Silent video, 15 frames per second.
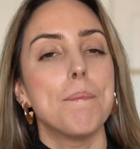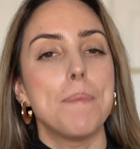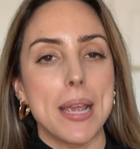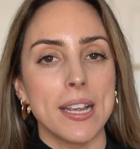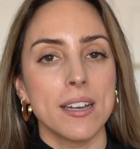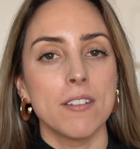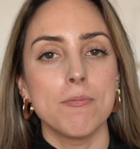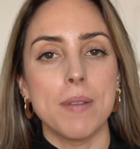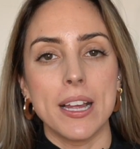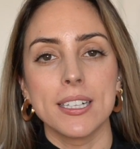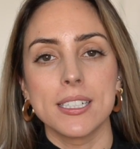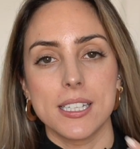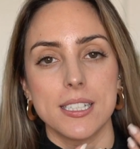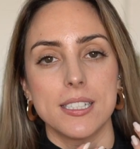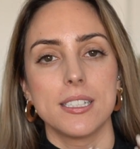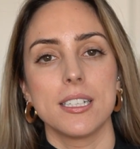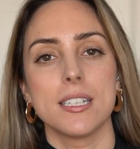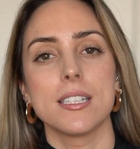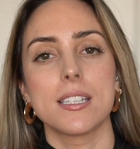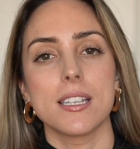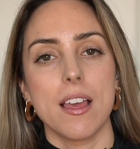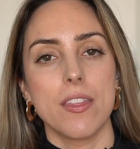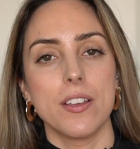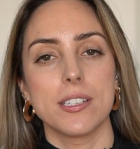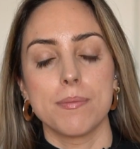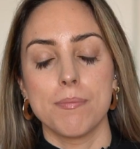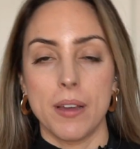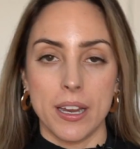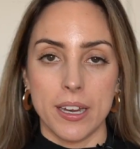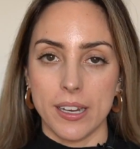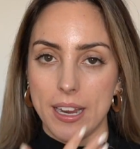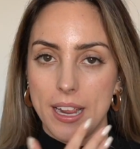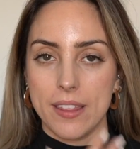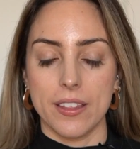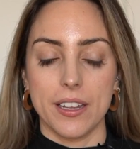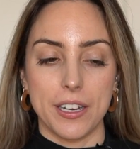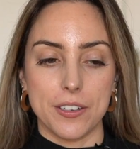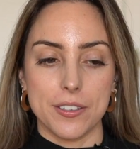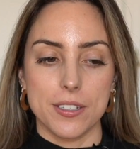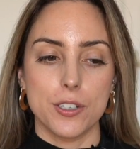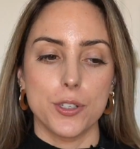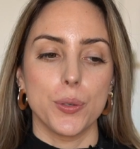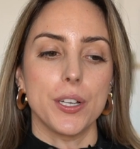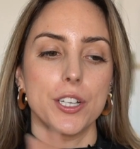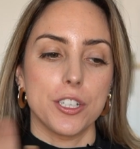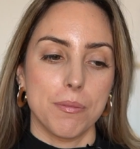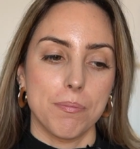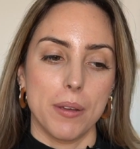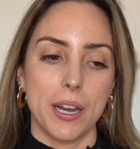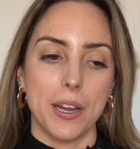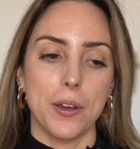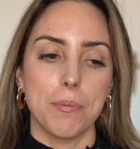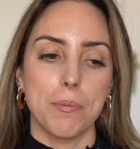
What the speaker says: Bane of my existence, this mic and the hair situation, but I